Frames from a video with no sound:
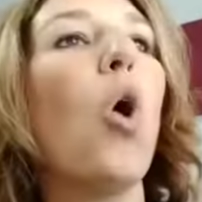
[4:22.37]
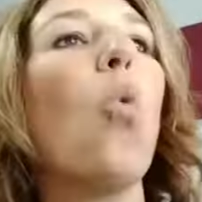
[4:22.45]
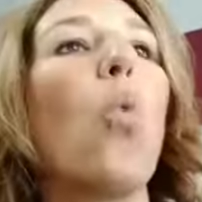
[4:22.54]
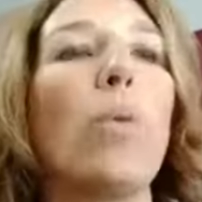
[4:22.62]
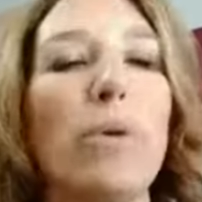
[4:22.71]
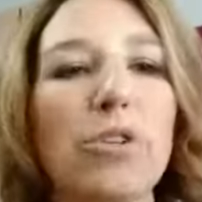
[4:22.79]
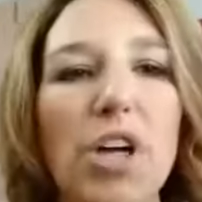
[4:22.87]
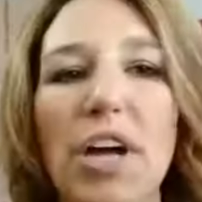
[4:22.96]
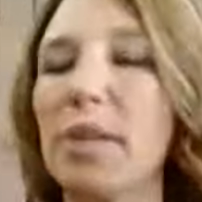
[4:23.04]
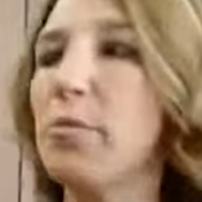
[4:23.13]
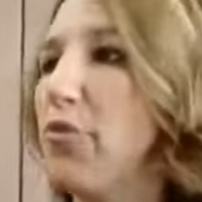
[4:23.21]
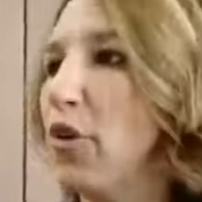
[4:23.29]
When we were
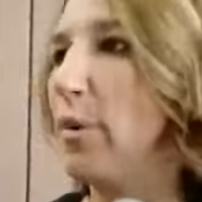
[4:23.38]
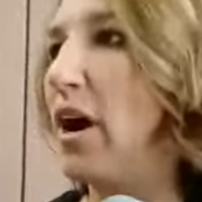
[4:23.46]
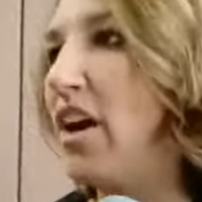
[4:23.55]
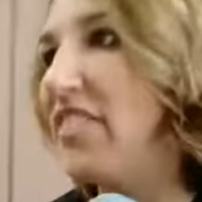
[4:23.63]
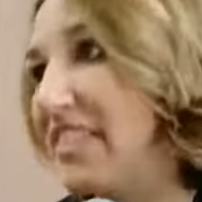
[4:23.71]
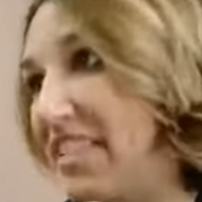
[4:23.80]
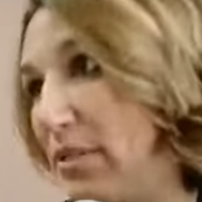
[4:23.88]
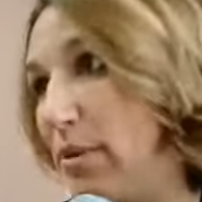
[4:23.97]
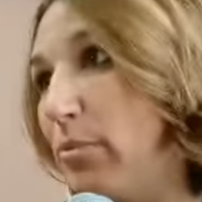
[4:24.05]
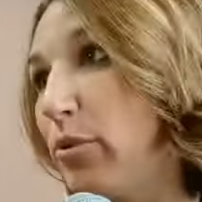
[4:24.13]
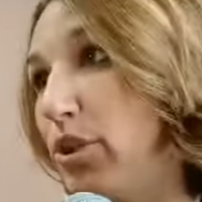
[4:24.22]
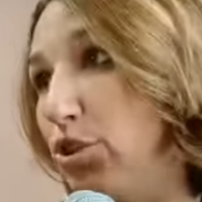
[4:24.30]
talking before about how this gets
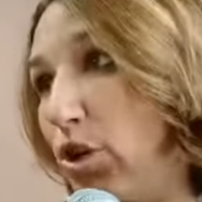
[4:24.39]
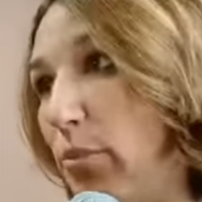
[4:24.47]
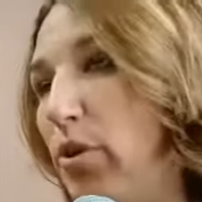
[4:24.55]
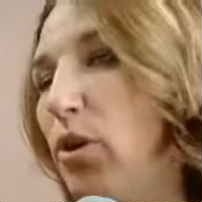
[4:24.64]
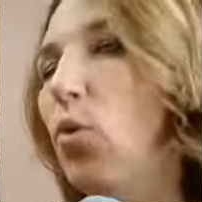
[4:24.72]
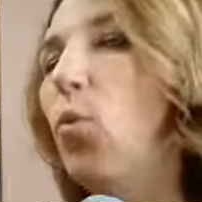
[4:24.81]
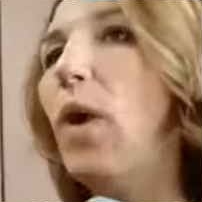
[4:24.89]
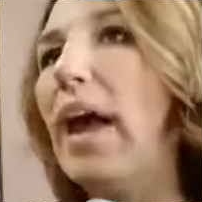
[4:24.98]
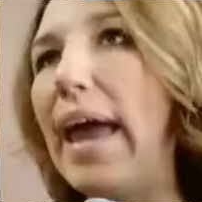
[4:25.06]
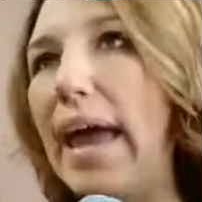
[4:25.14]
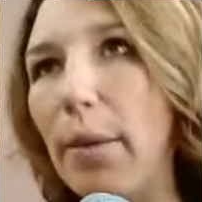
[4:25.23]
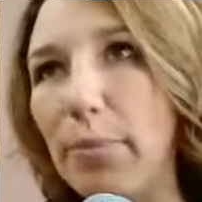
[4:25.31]
people in trouble, what
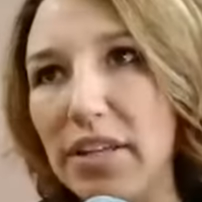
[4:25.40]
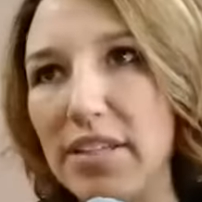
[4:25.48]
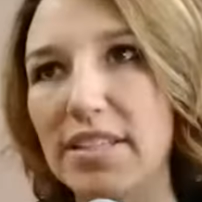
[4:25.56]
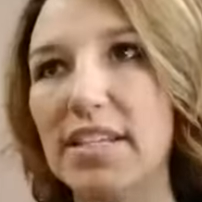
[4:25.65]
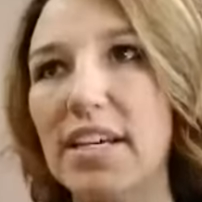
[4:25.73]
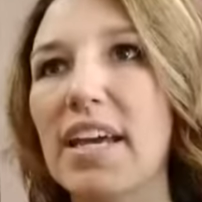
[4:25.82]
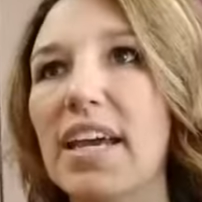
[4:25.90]
happens